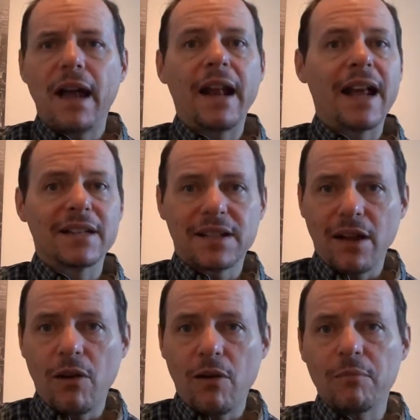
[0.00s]
and I had to
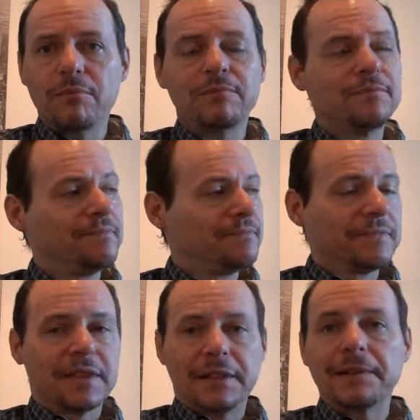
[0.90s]
stay home,
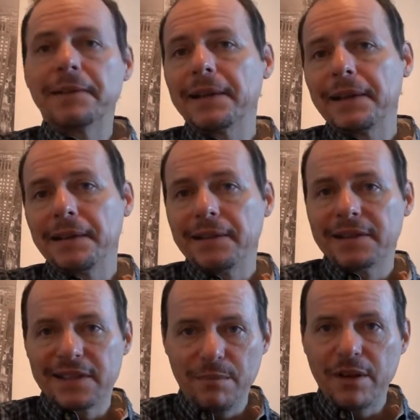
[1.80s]
literally
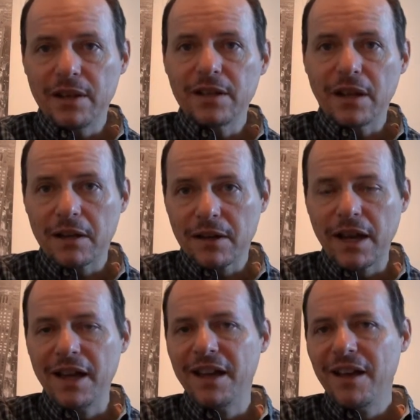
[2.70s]
sleeping on the
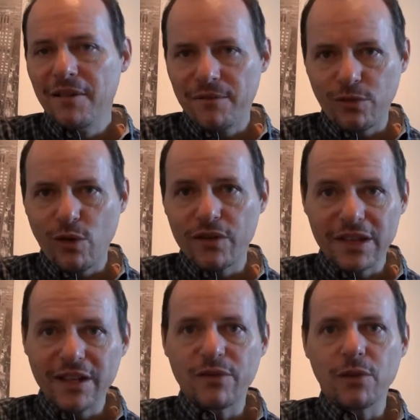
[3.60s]
floor of the
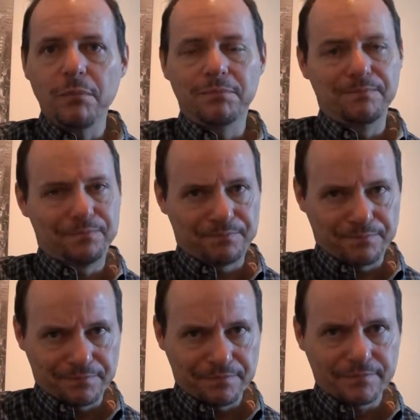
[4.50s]
living room
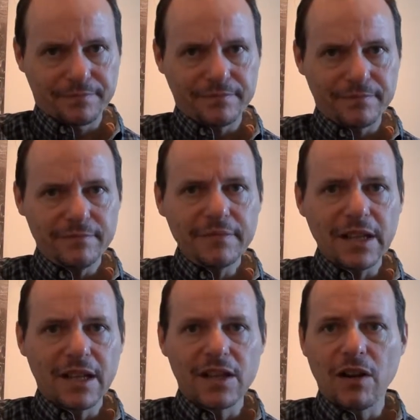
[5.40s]

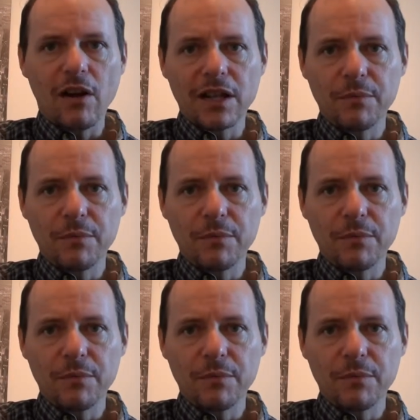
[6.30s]
because I could hardly